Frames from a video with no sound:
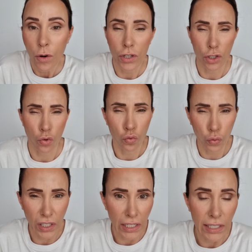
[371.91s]
which is a
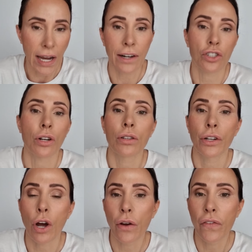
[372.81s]
really dark
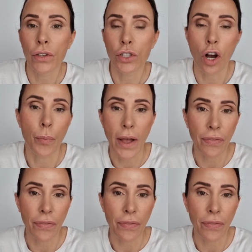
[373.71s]
chocolate over the top,